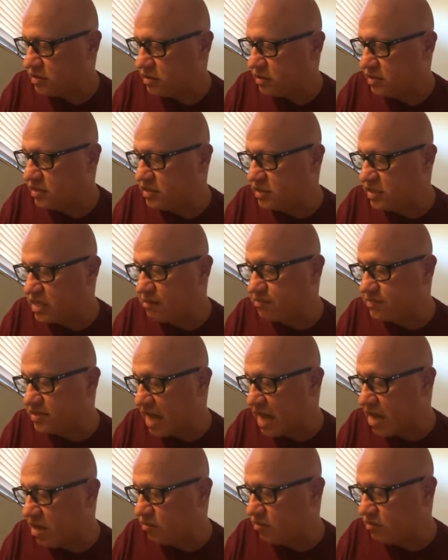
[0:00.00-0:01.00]
He stepped
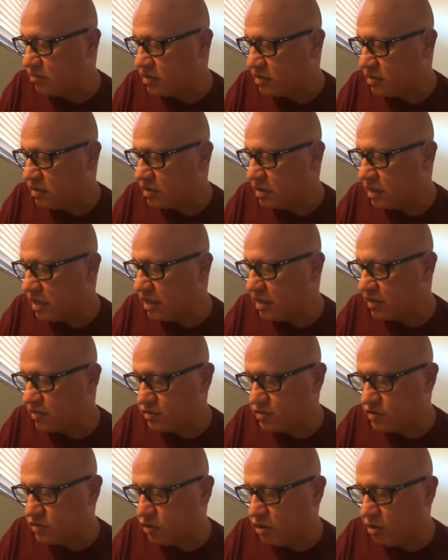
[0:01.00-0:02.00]
out, a leather
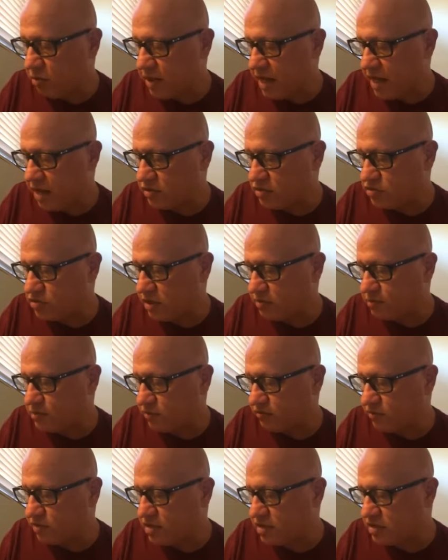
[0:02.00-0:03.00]
tool belt draped
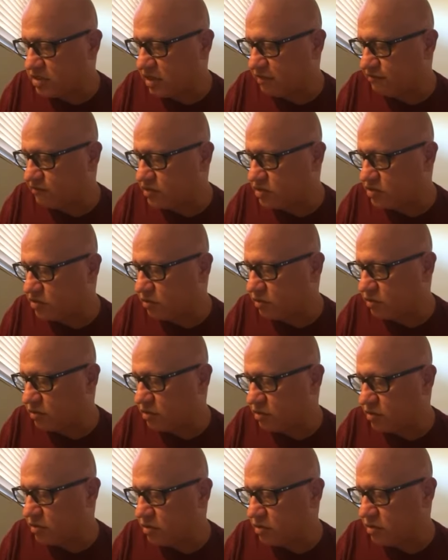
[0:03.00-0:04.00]
over his left
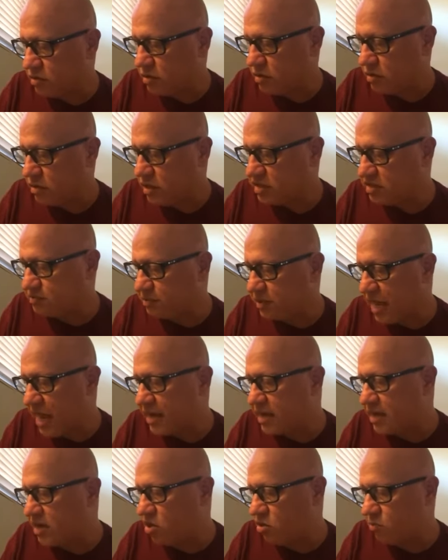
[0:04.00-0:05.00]
shoulder, his
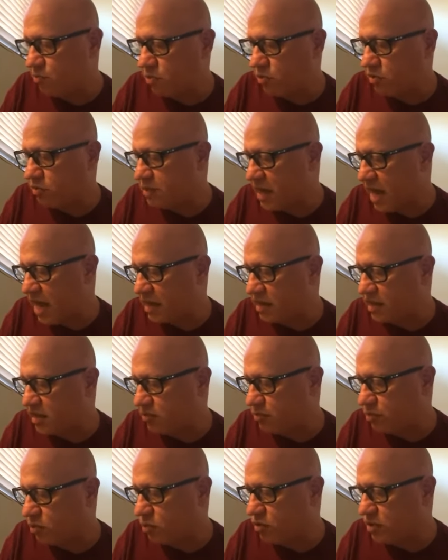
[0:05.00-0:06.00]
black hair pulled back in
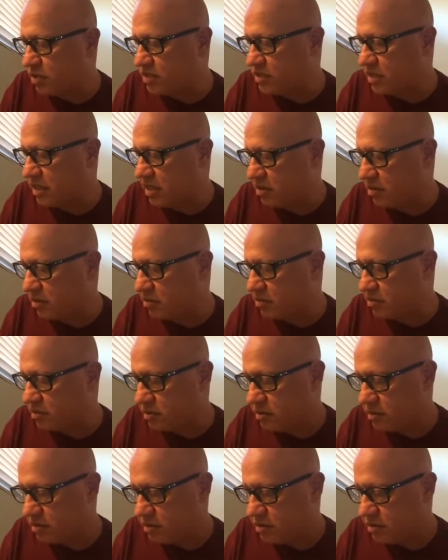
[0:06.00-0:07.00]
a ponytail.
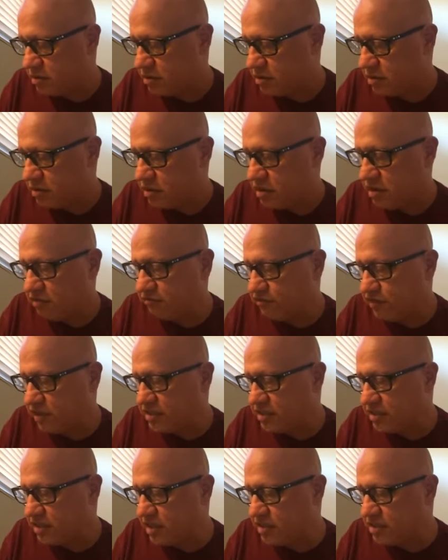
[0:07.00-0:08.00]
He
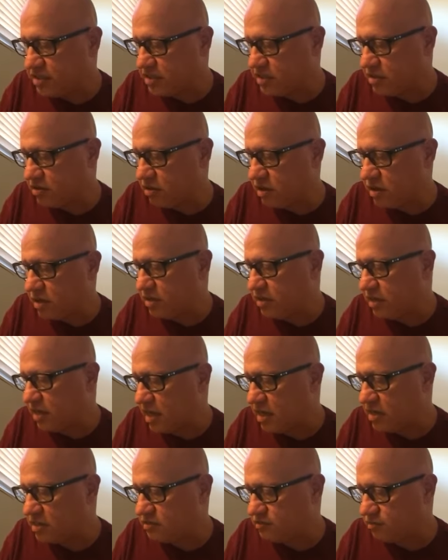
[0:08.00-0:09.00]
flicked a lit cigarette on the
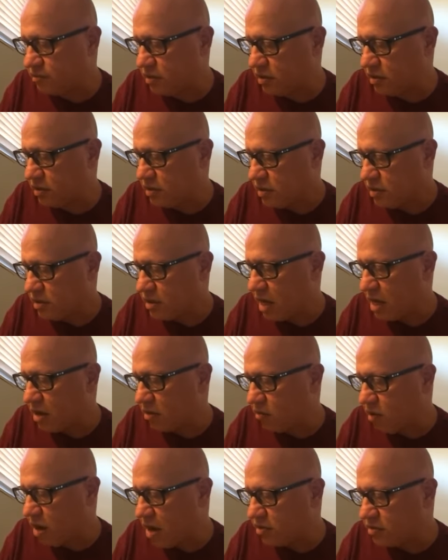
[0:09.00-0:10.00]
asphalt
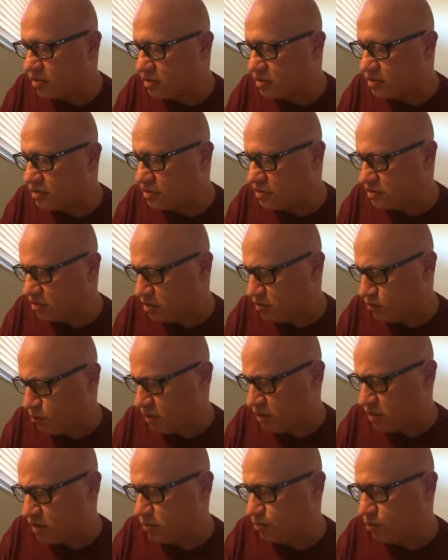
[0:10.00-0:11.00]
and grounded it the,
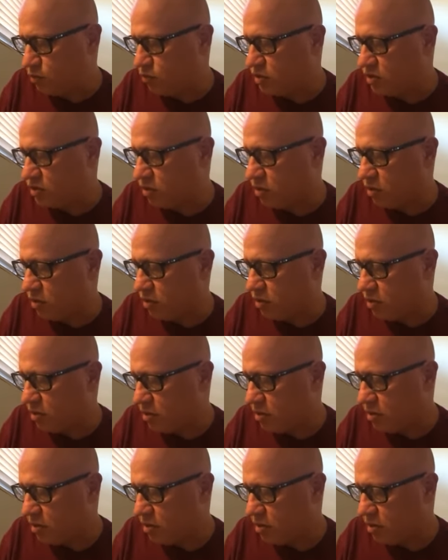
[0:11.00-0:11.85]
with his boot sole.